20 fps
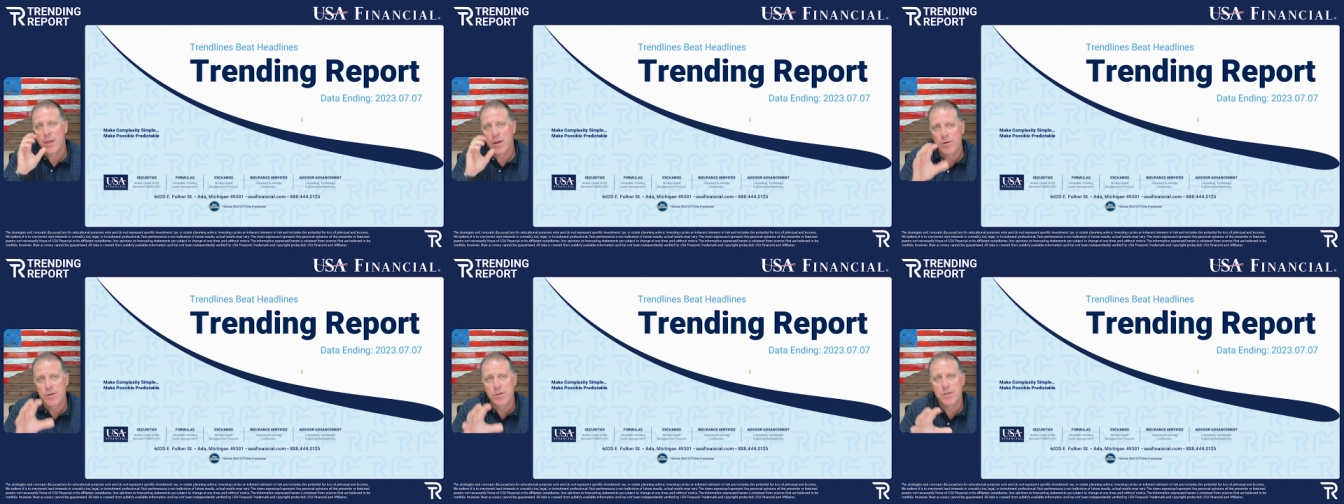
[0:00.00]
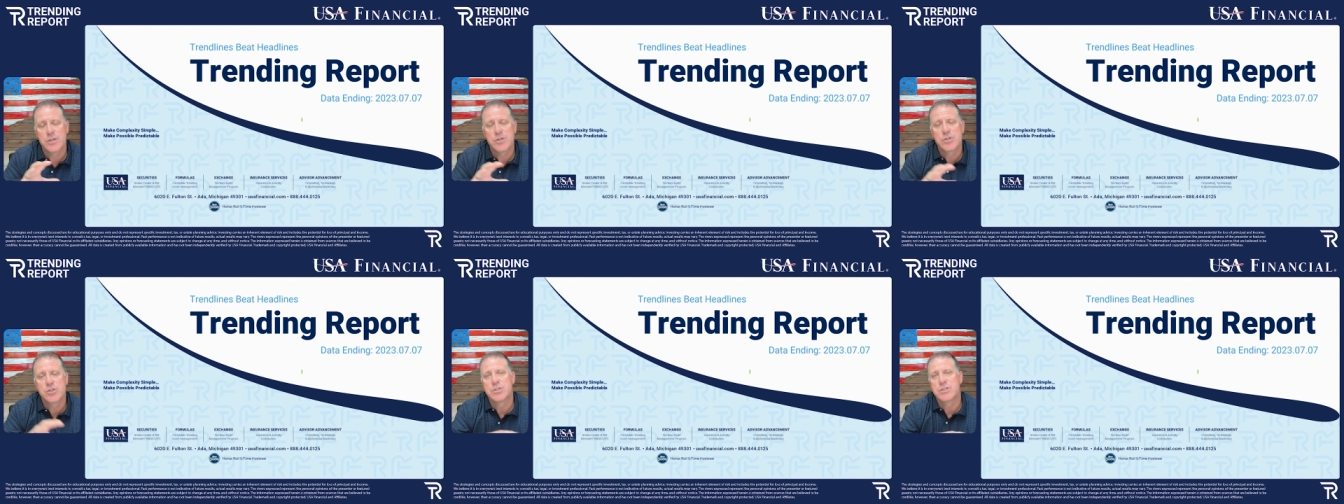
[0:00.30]

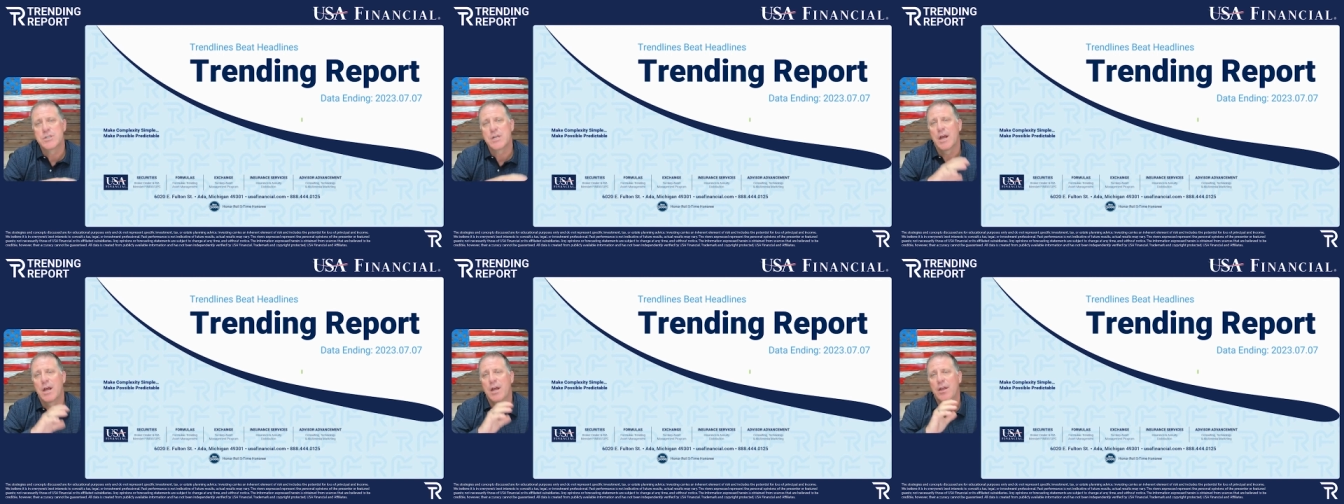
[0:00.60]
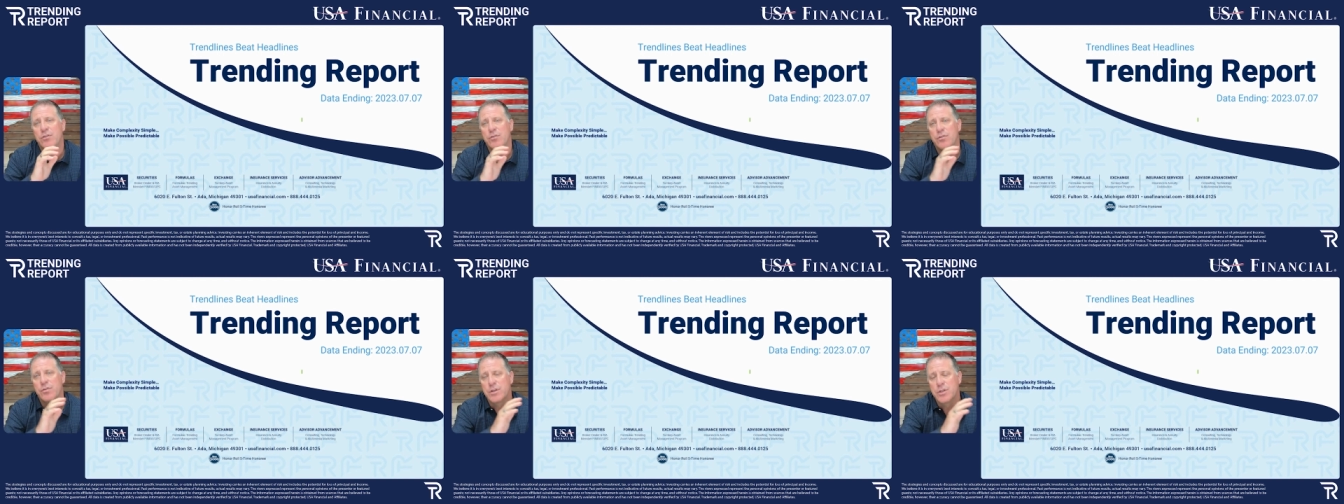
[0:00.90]
calculations
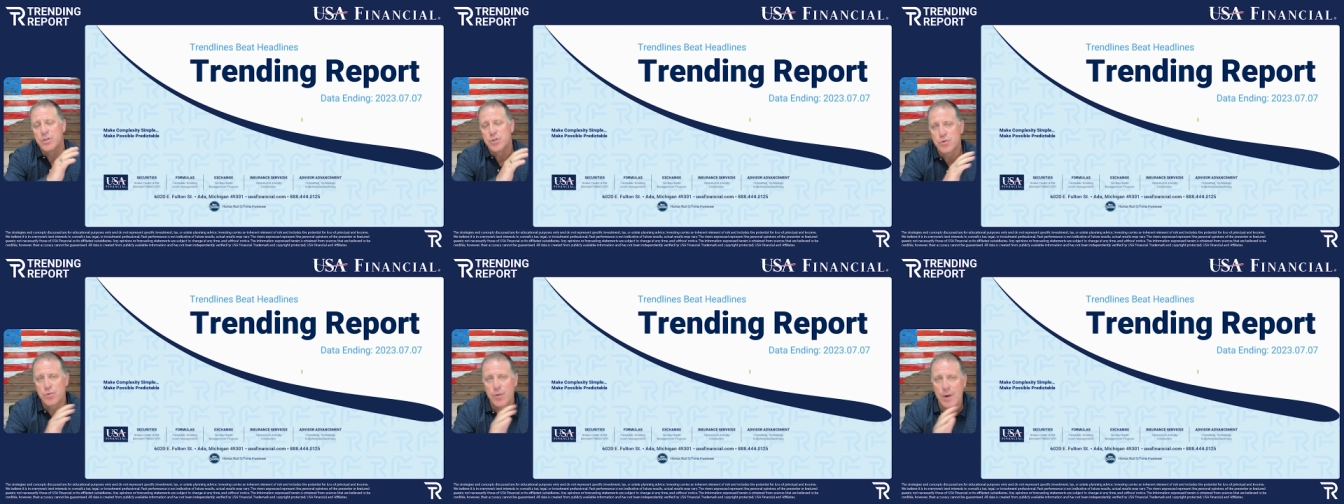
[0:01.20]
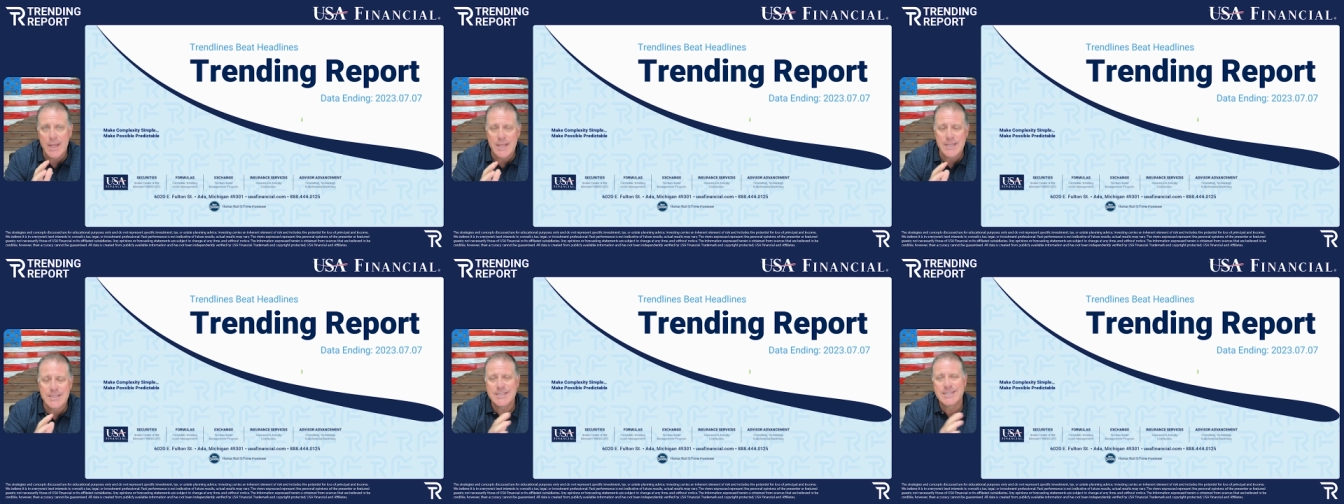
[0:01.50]
on the
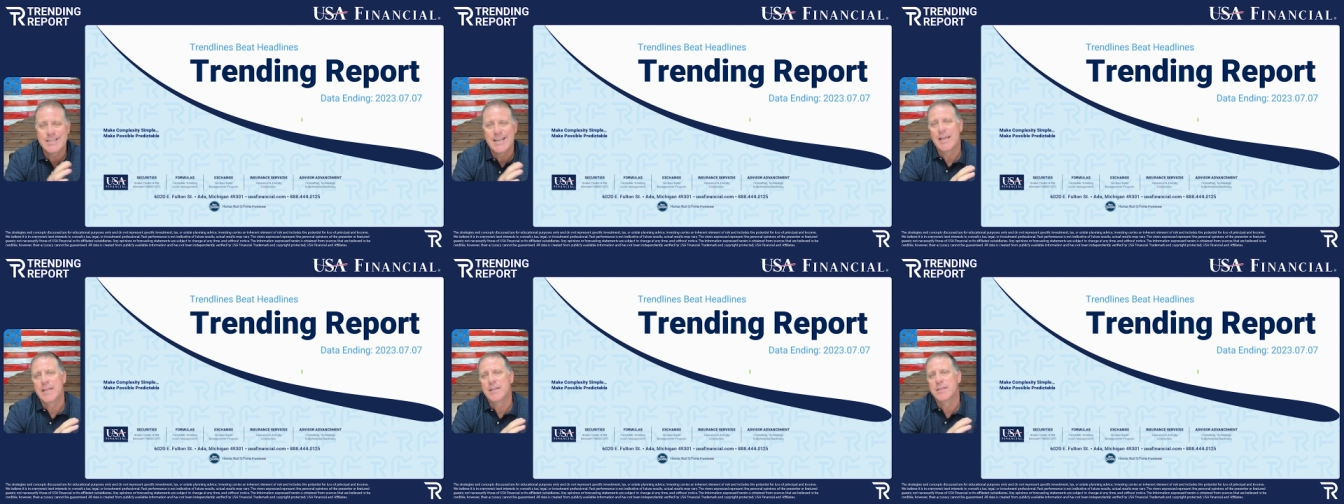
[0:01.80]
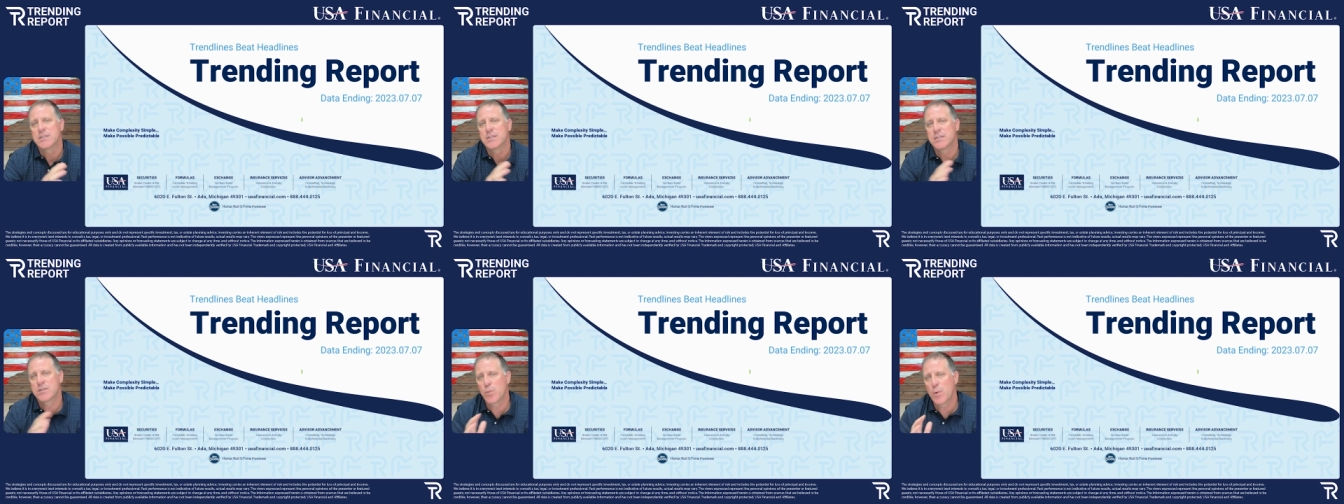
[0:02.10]
trends
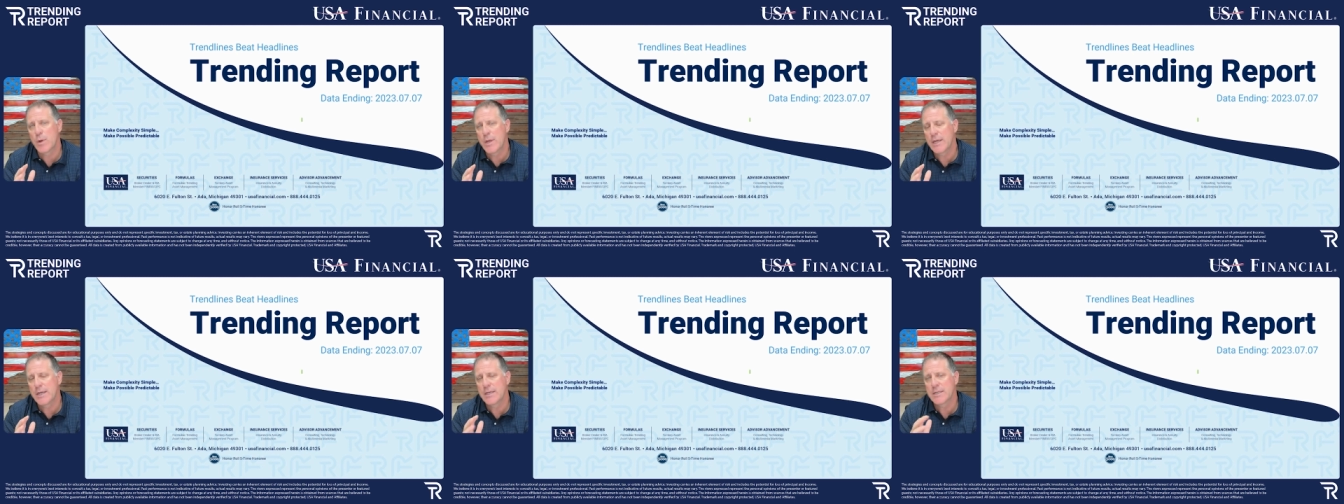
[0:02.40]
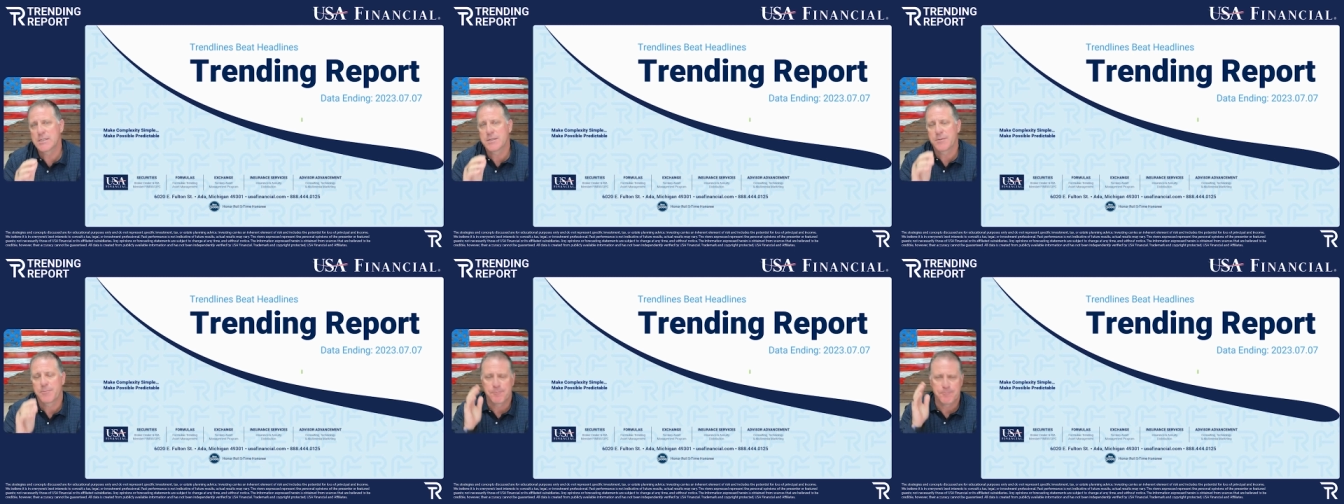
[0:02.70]
and the
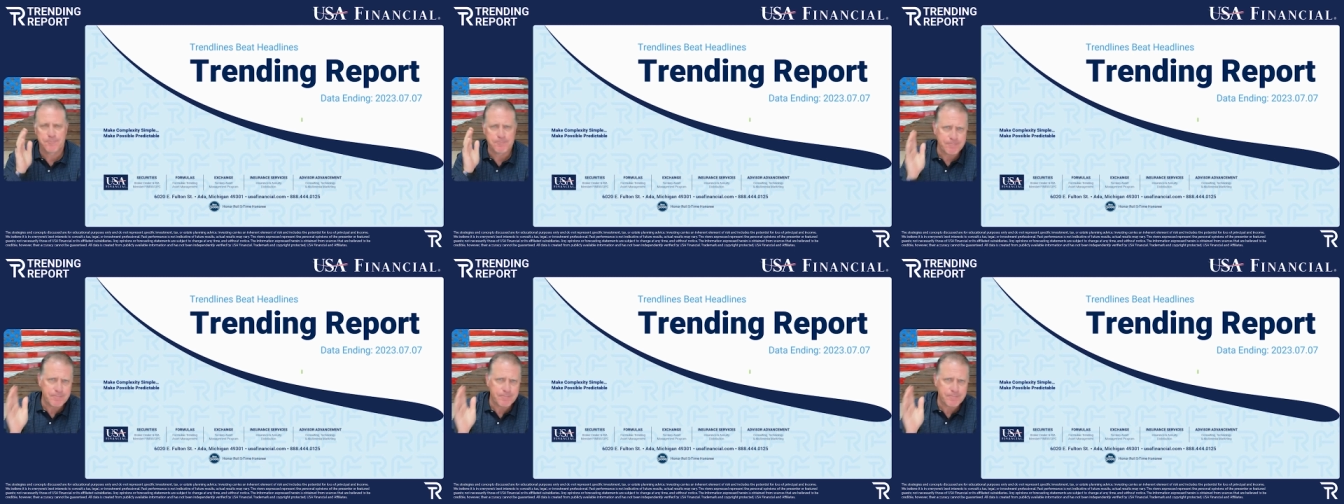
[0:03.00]
swings